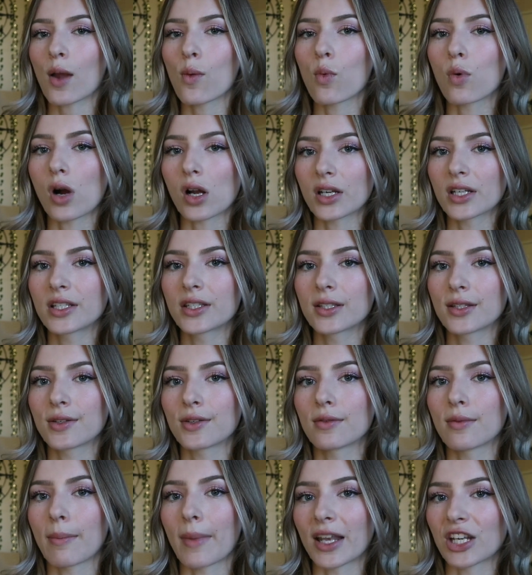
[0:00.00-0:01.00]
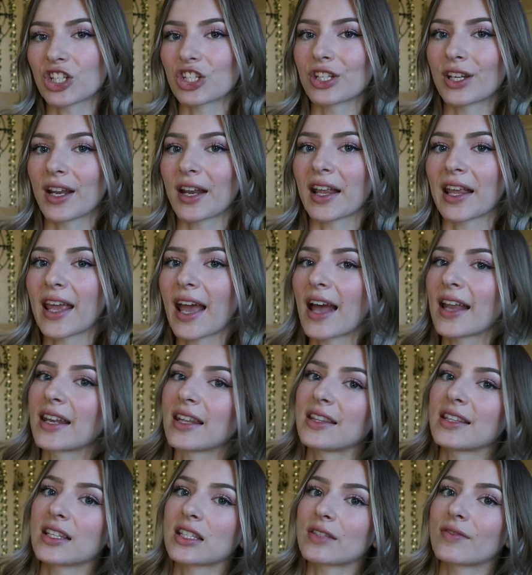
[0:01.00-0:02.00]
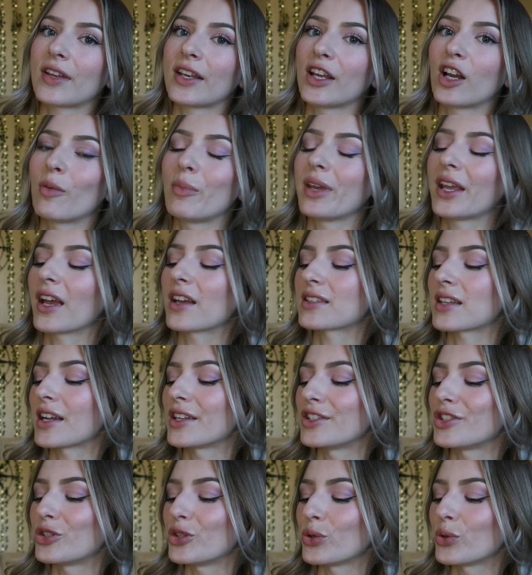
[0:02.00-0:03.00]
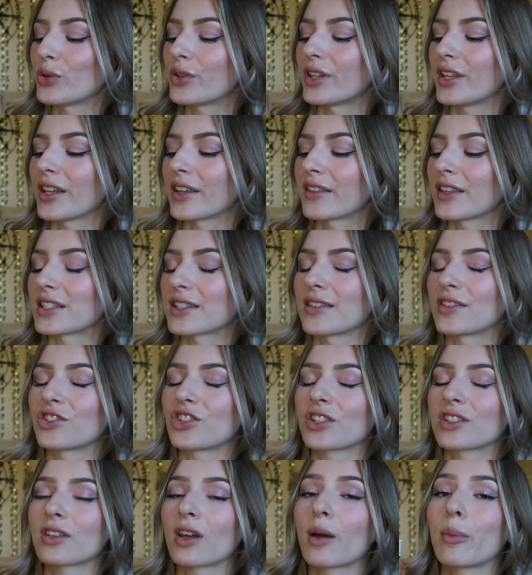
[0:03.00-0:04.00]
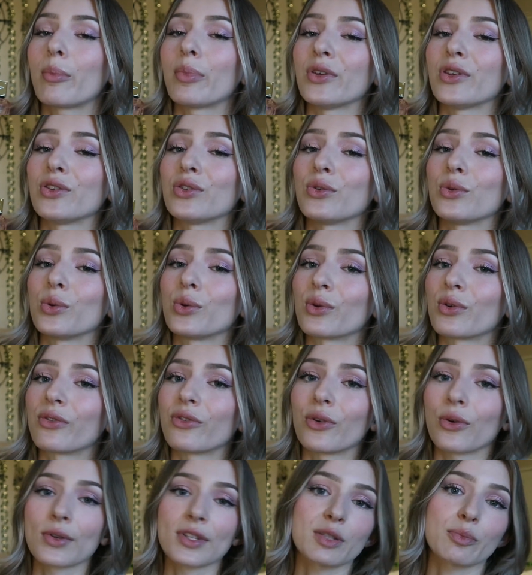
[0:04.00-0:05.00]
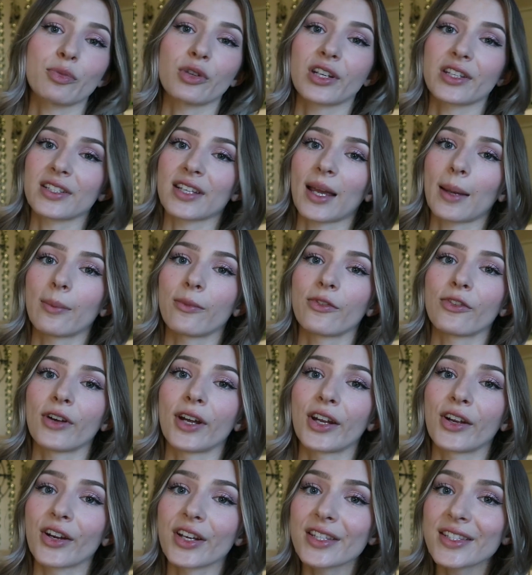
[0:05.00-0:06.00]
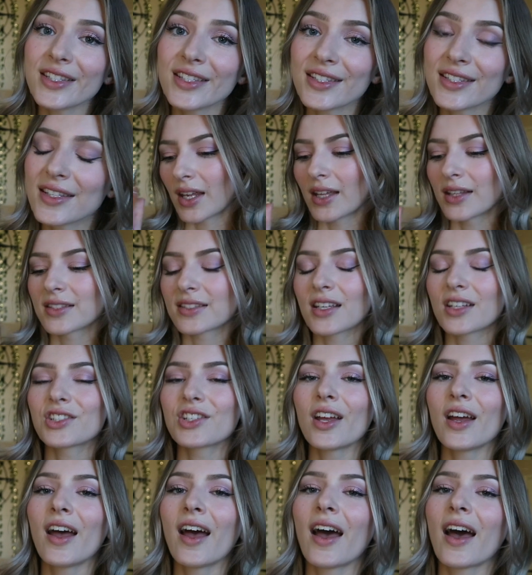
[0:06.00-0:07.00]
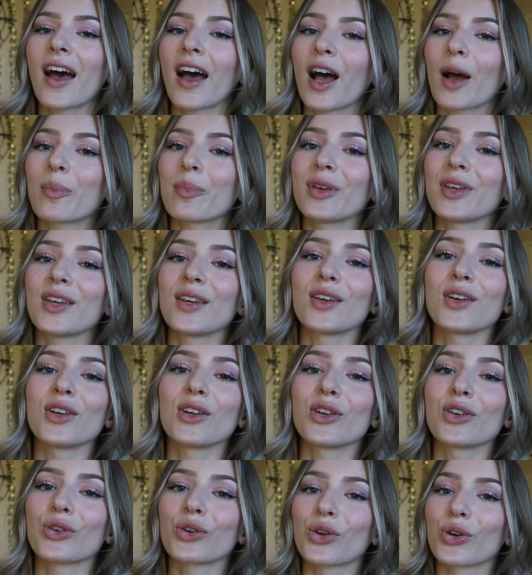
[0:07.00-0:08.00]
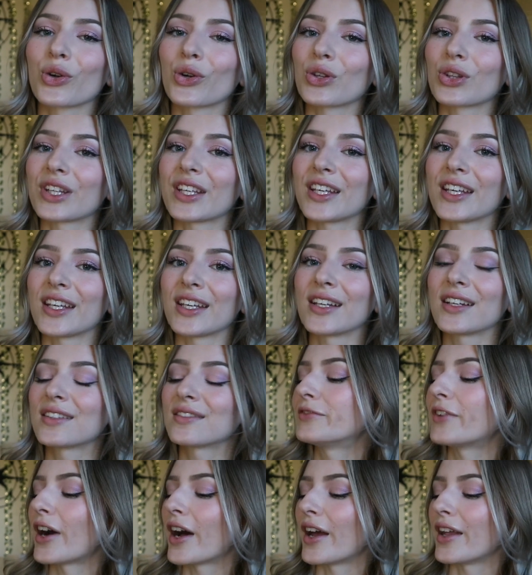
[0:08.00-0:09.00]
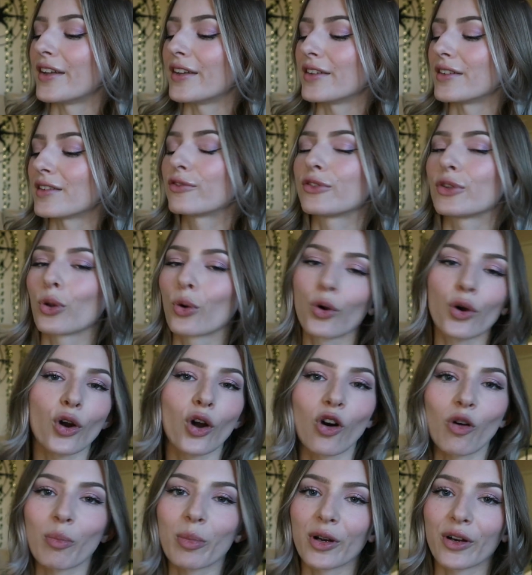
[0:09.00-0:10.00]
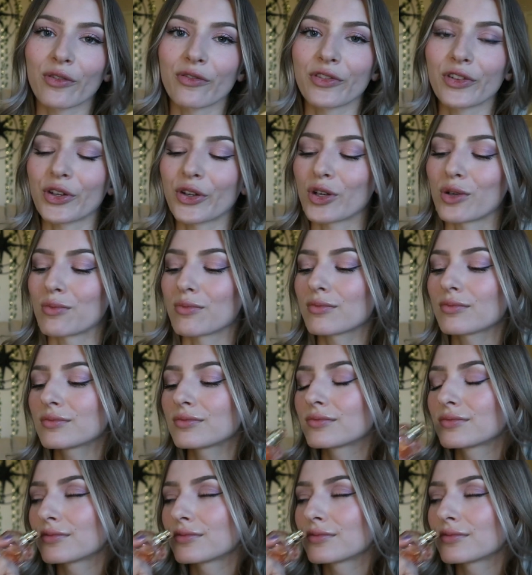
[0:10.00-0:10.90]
I wanted to mention it again in this video because I do think this is just a beautiful springtime fragrance. It's such a happy, girly, fun, floral perfume.